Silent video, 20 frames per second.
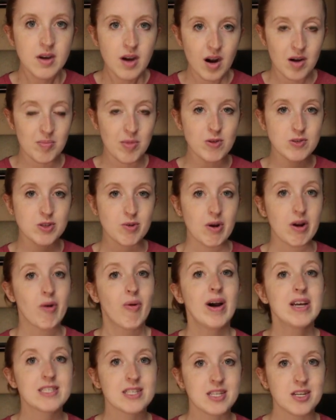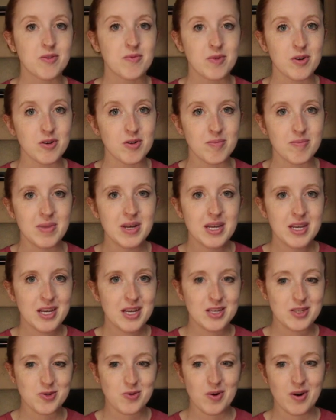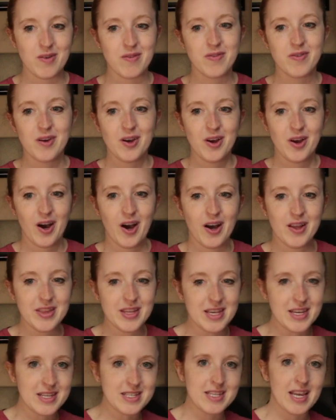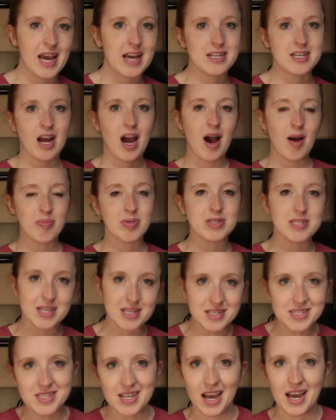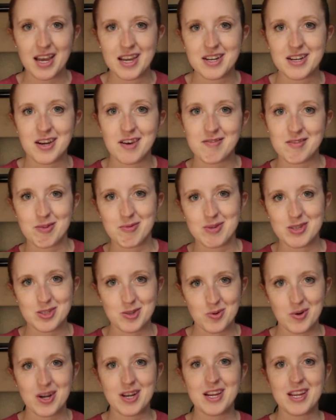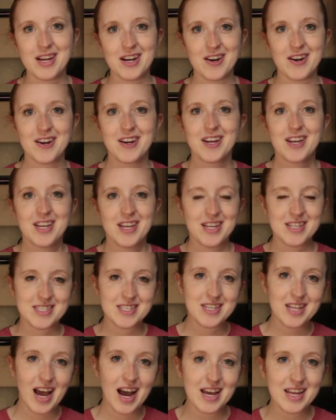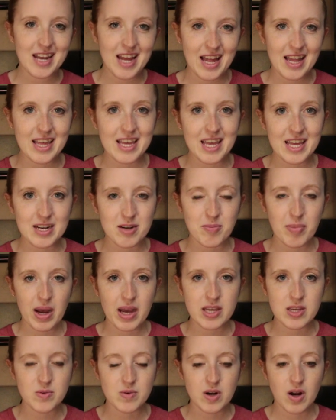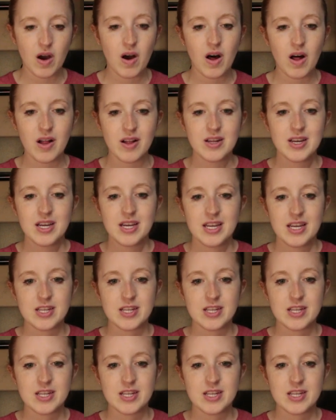Our most requested room is sort of on the exact opposite side of the resort here. It's not an alligator bayou at all.